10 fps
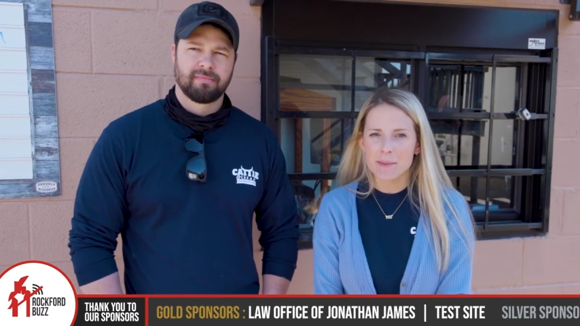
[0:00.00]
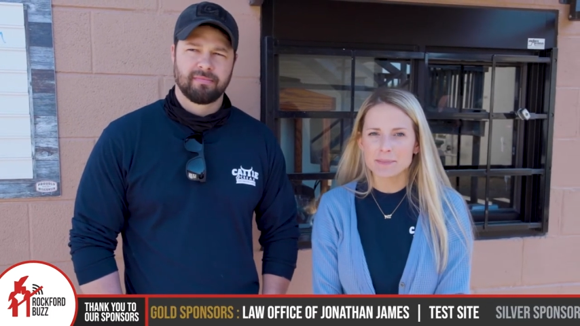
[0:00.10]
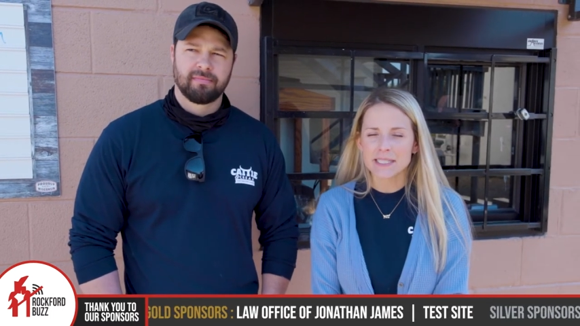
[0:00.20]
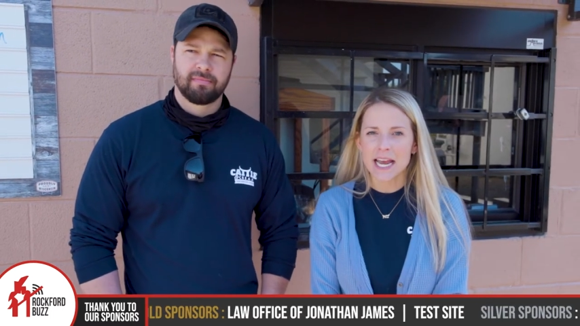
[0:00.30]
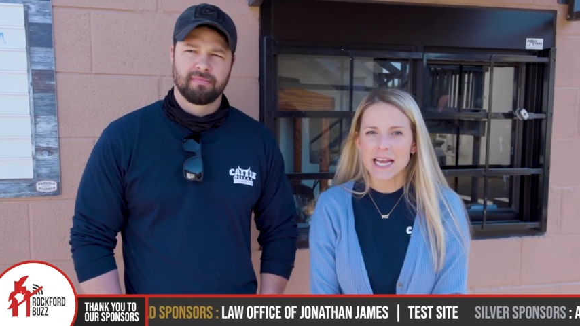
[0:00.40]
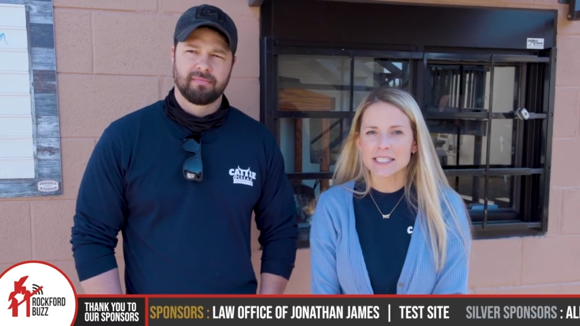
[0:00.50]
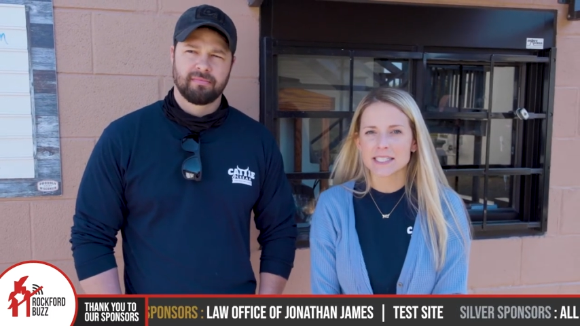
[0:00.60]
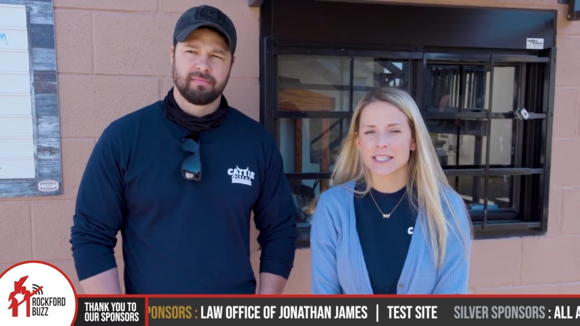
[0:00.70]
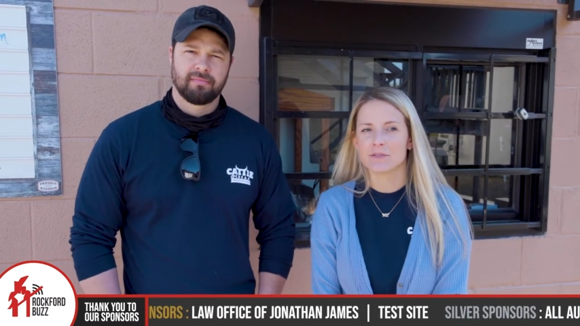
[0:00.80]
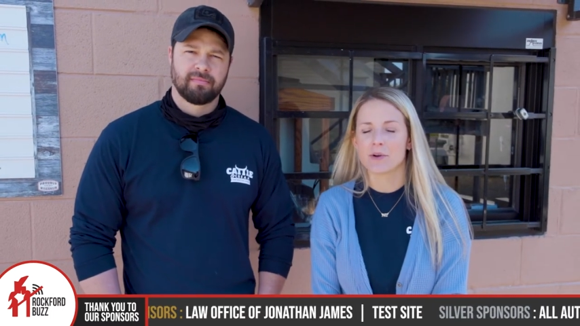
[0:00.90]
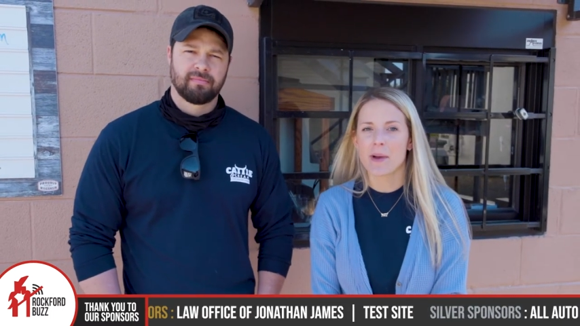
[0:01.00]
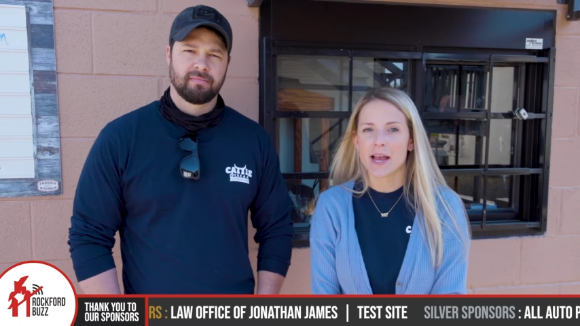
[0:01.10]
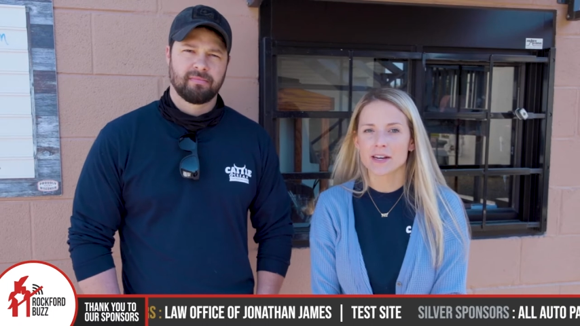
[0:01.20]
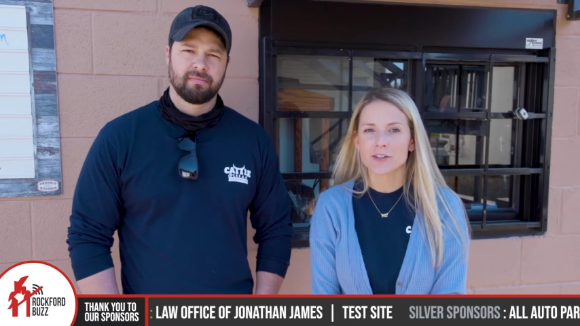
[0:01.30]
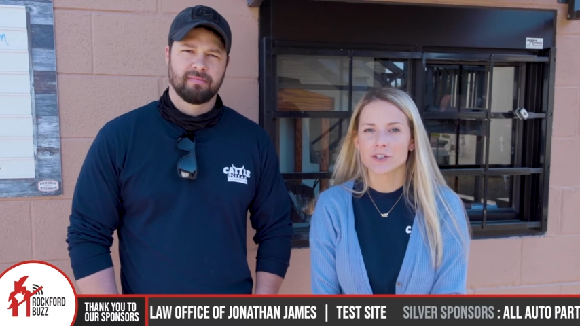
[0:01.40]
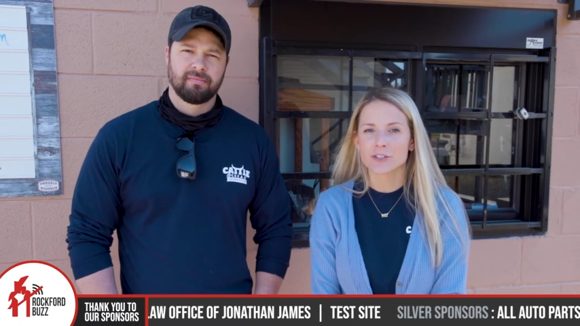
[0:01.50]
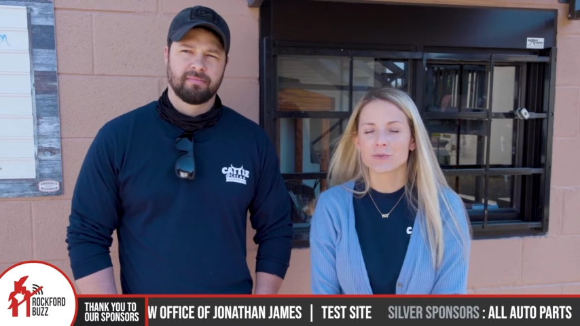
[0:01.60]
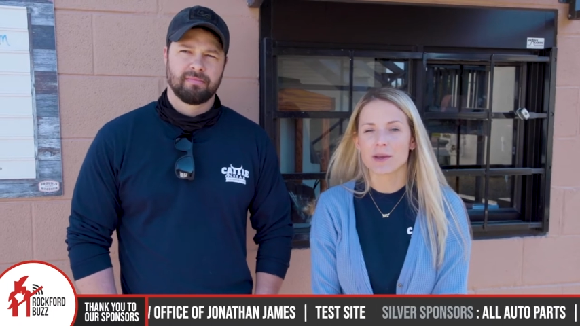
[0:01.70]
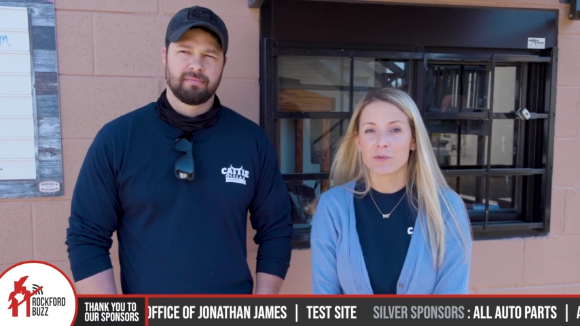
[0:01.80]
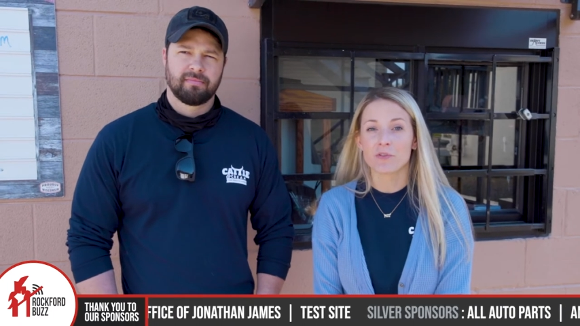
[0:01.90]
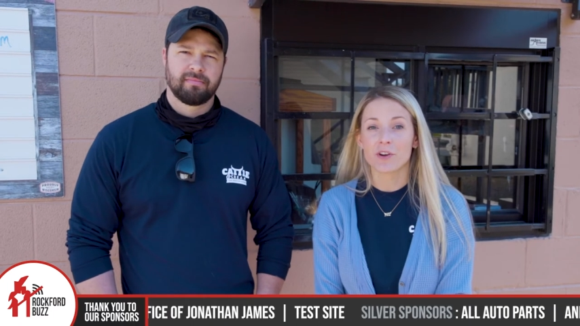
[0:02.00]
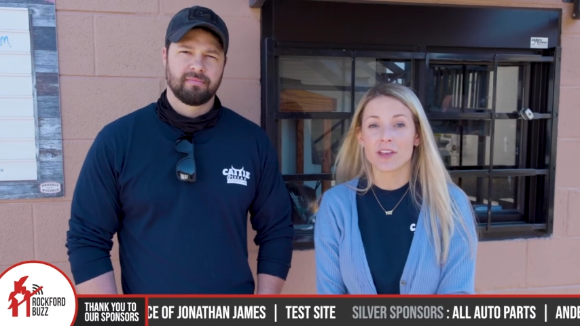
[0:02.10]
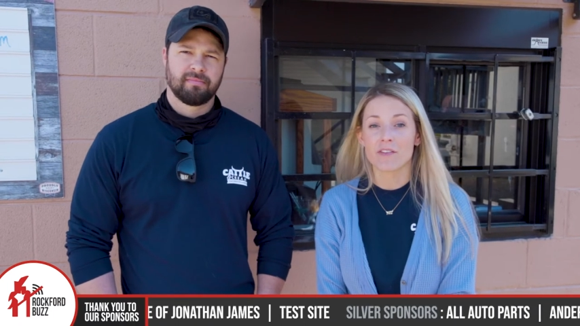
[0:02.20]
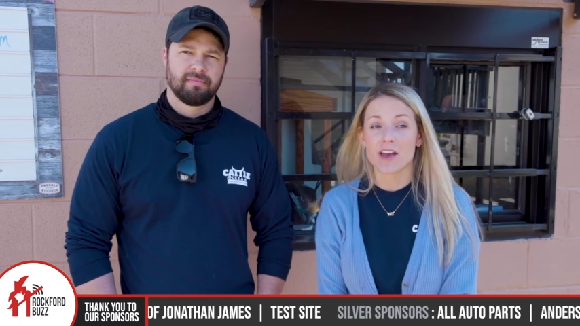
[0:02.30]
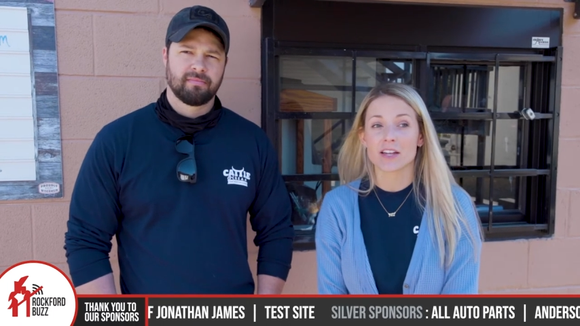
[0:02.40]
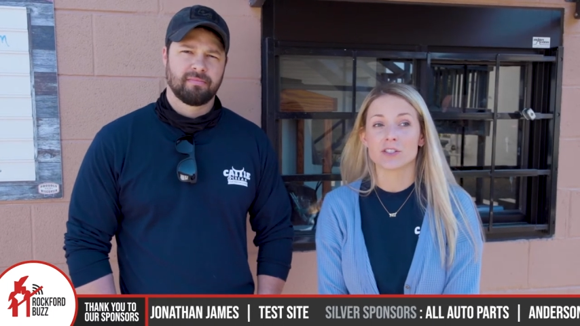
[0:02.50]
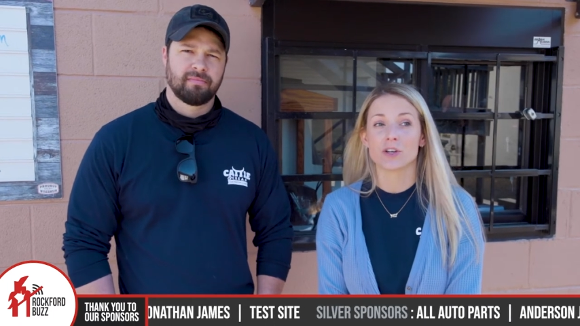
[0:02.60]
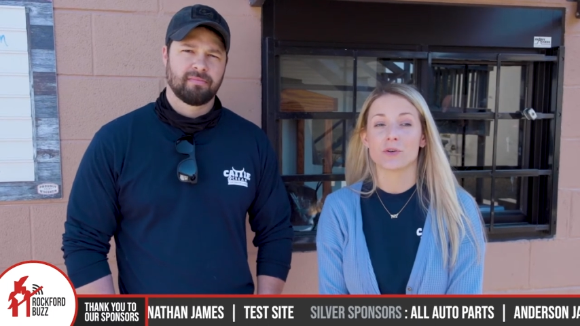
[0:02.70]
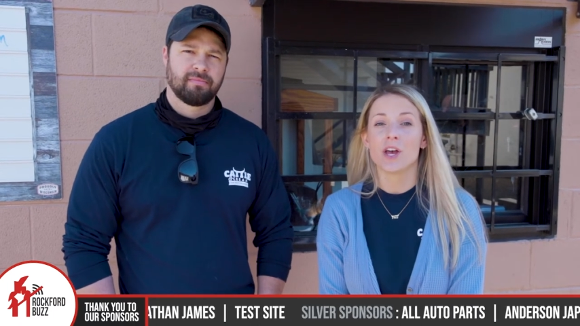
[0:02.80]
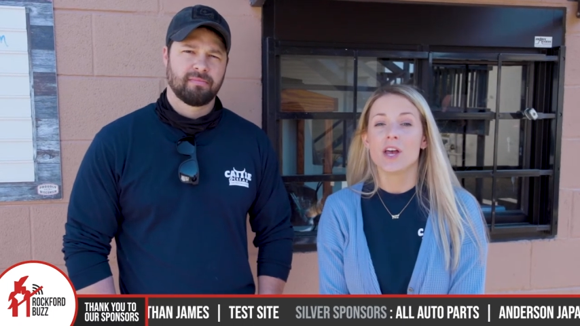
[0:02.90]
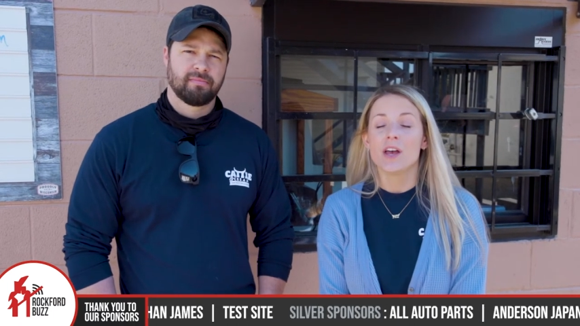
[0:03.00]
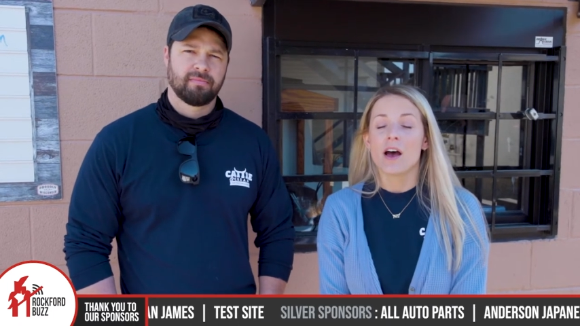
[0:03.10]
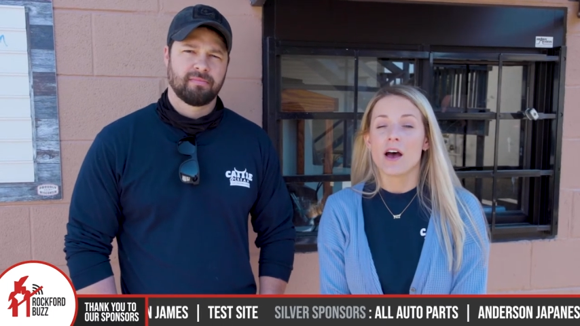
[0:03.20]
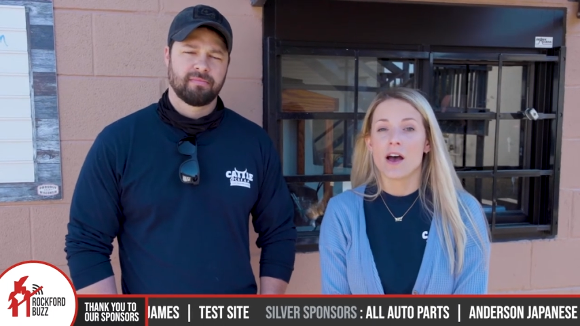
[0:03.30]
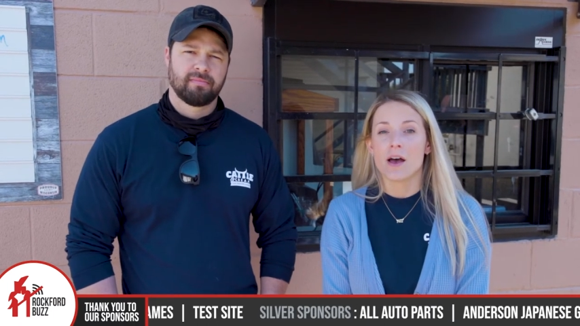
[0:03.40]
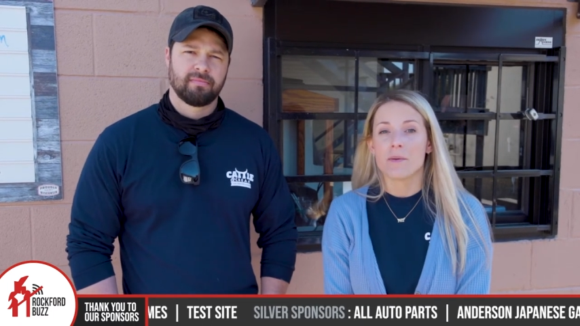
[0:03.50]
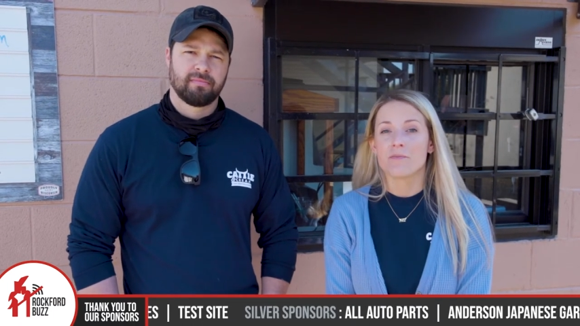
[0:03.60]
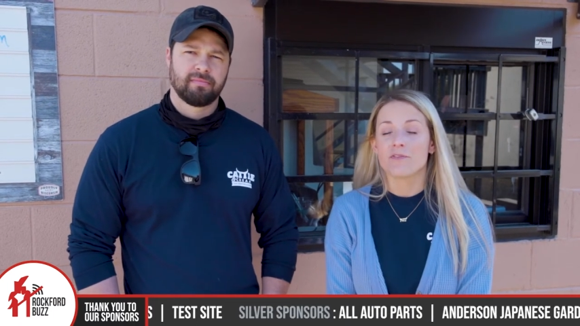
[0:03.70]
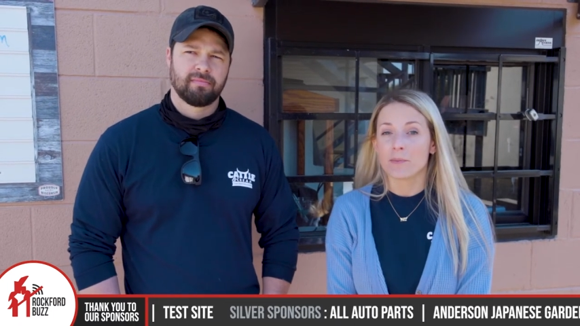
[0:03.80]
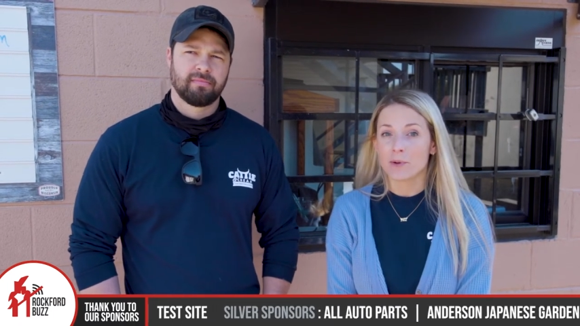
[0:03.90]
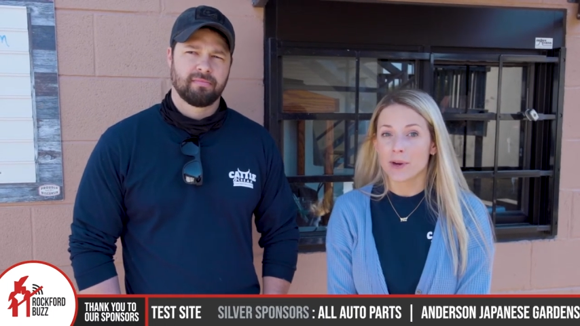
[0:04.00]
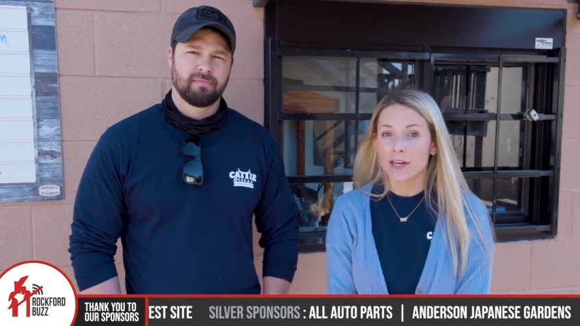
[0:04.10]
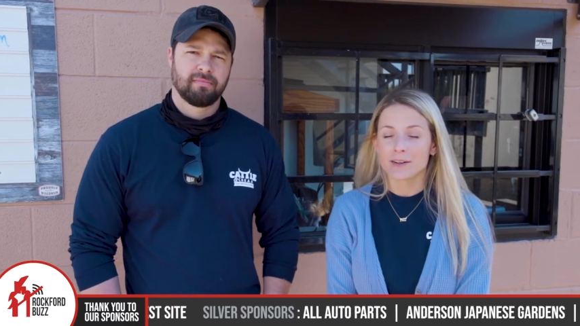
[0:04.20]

Speaker 1: updates and reminders right before the event. So May